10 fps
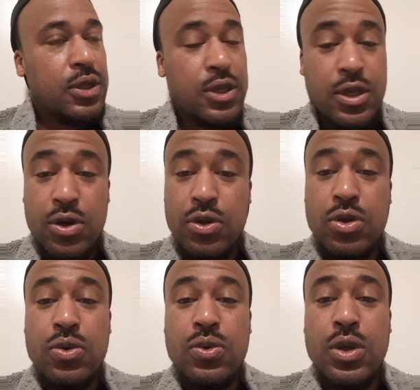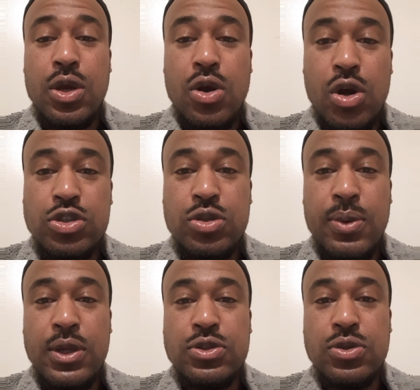kill you,
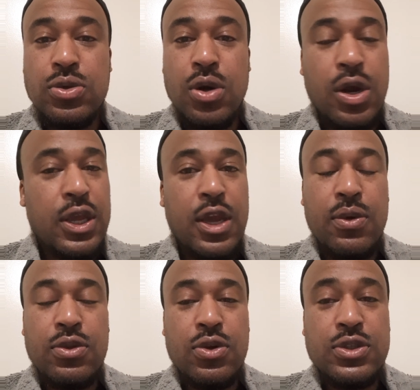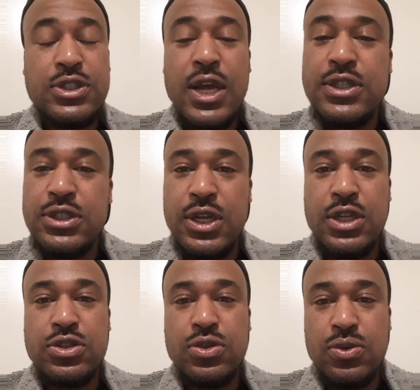incarcerate you, or character
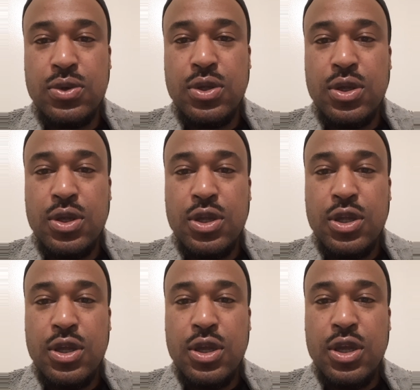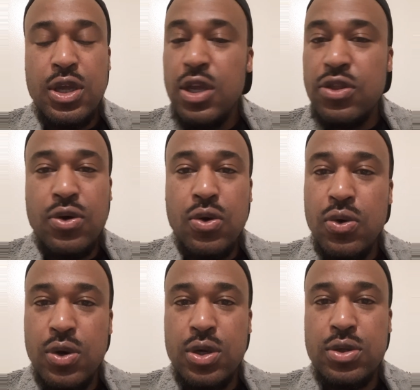assassinate you. Either or.